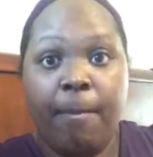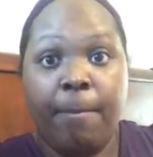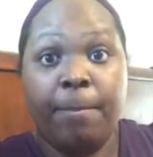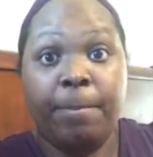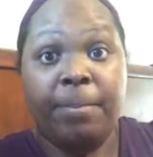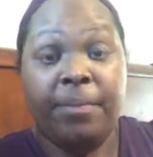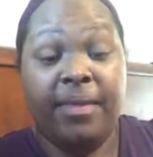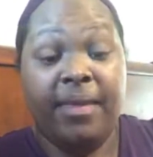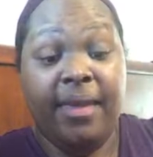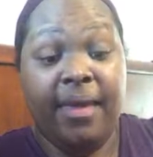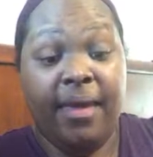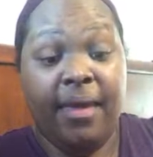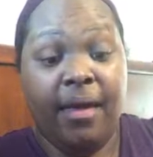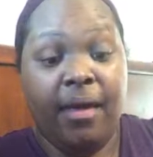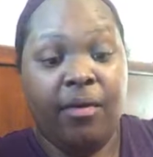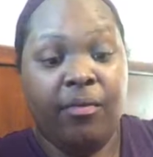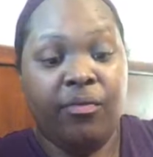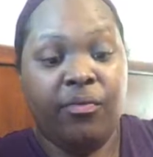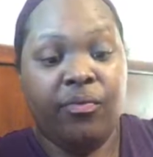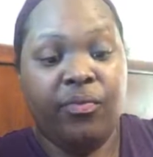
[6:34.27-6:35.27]
Yeah,
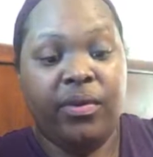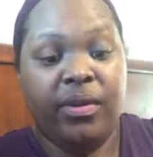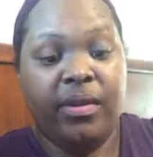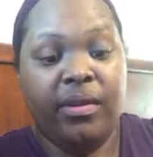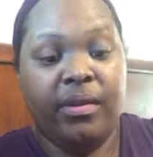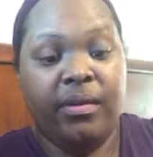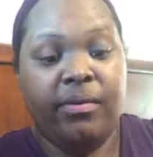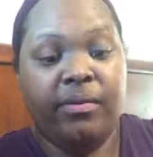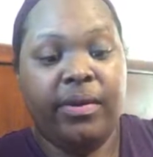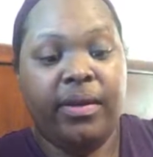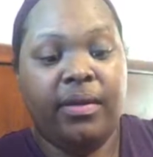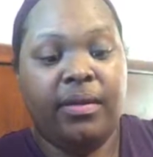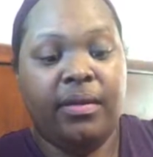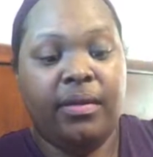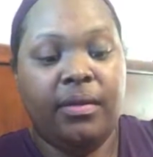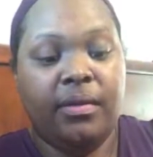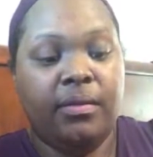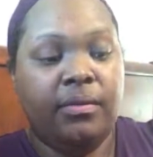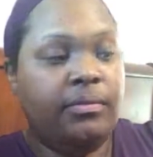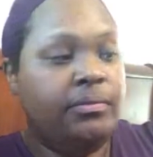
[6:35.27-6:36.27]
really great
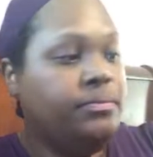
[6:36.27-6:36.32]
deal.